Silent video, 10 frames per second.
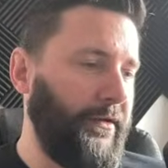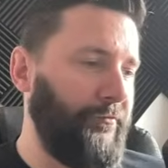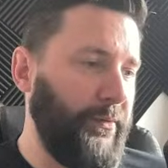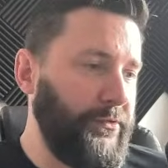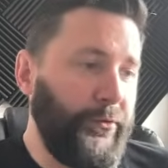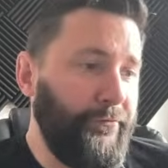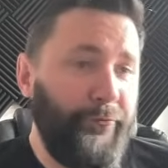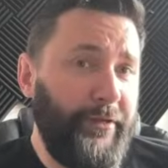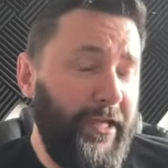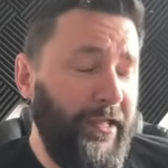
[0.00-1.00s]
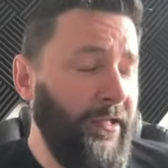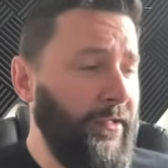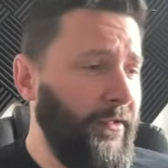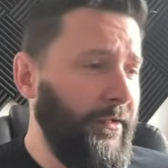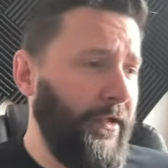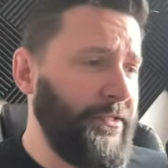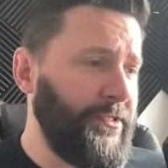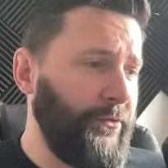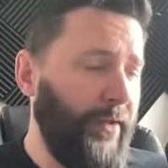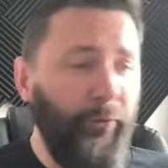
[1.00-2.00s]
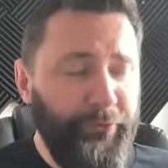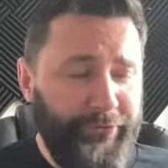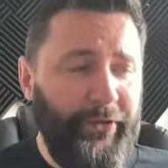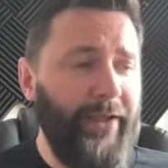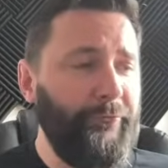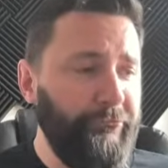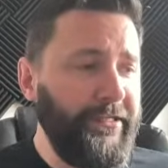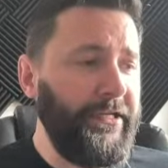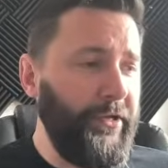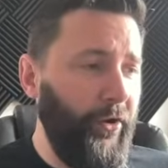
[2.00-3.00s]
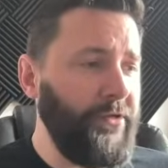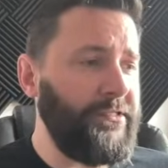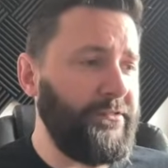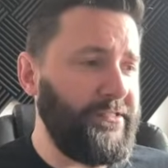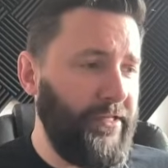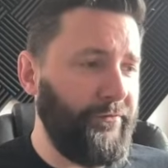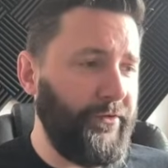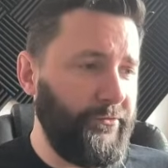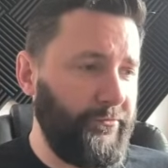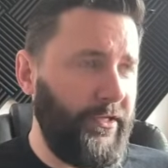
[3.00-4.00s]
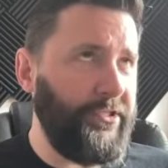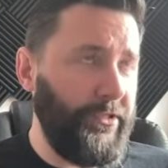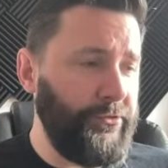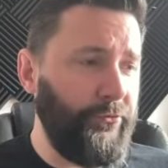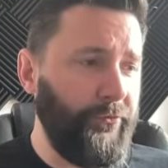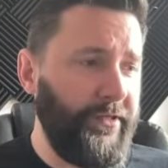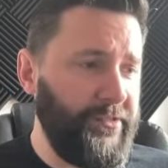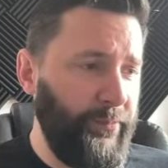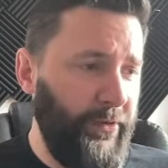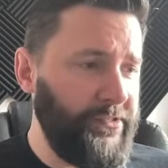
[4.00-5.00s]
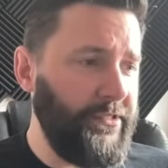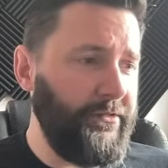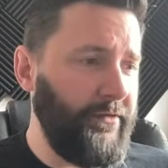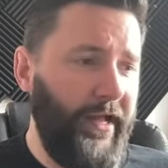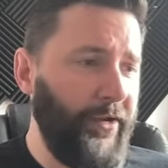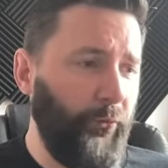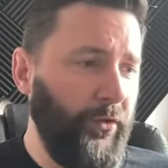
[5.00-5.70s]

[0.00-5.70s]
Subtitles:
I've been doing it for a year. And so I'm really not self-congratulatory as a person at all.